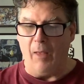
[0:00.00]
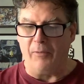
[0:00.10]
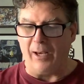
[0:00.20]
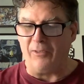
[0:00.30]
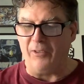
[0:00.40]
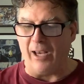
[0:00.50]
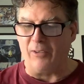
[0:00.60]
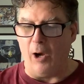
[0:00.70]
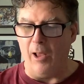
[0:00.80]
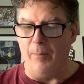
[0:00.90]
Texas Tech's
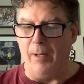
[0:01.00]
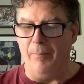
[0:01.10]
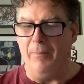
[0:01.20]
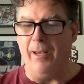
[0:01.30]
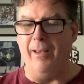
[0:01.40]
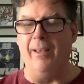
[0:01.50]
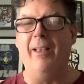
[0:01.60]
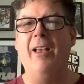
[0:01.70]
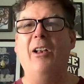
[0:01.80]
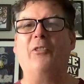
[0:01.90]
Holloman
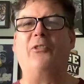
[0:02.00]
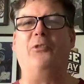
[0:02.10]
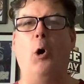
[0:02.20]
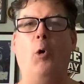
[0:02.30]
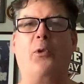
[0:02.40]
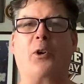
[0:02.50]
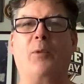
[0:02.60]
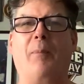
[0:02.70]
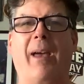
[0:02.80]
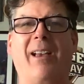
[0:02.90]
stole
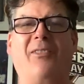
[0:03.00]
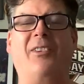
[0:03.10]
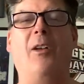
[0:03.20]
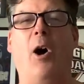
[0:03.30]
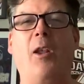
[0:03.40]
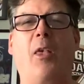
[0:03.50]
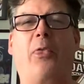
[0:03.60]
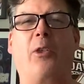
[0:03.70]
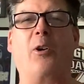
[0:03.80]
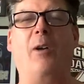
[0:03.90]
third base on a
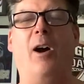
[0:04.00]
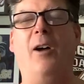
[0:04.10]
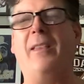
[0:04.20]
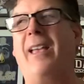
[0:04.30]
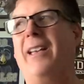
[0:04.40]
throwing